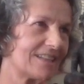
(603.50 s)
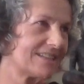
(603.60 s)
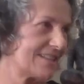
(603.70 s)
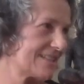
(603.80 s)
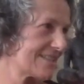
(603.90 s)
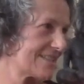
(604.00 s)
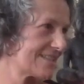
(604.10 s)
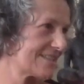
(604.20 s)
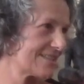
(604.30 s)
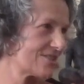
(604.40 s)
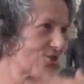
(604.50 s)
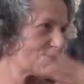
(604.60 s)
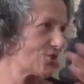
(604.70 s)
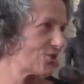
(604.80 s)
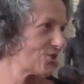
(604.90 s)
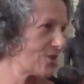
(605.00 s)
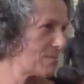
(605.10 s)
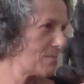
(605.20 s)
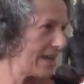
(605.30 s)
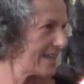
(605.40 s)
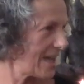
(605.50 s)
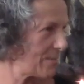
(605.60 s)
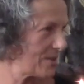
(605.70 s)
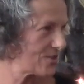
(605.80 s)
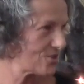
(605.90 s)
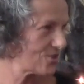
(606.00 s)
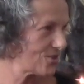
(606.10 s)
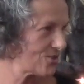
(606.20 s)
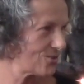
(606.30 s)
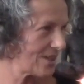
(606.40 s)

that this should or might happen to you,